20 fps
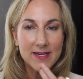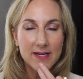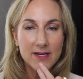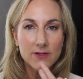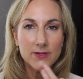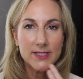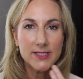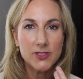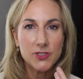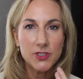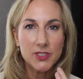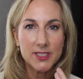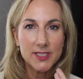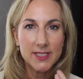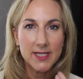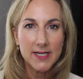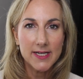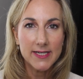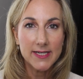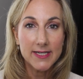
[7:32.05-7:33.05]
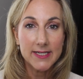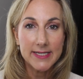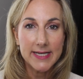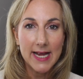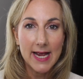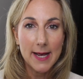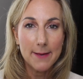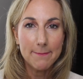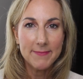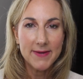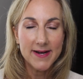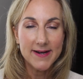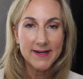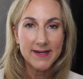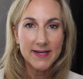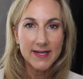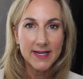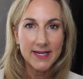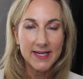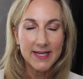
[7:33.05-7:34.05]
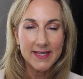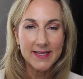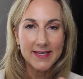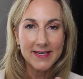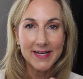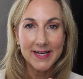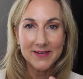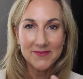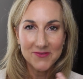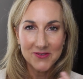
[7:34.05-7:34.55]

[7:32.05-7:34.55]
here is just kind of dabbed on and then uh,